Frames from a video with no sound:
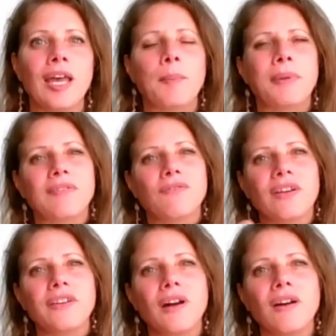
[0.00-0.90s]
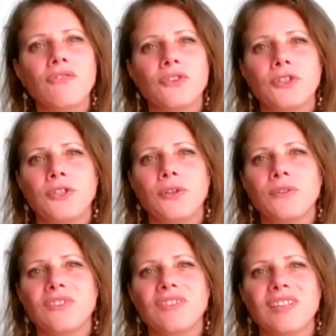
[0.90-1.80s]
But then very often you
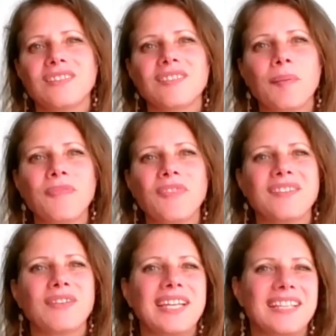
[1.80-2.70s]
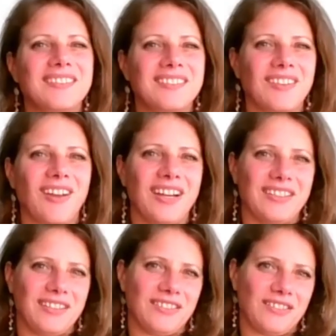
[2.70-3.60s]
notice that something
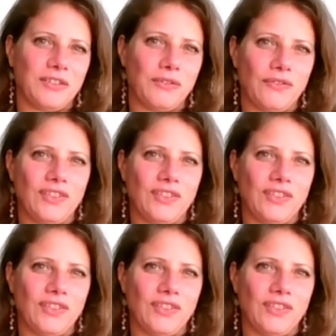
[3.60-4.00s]
inside is still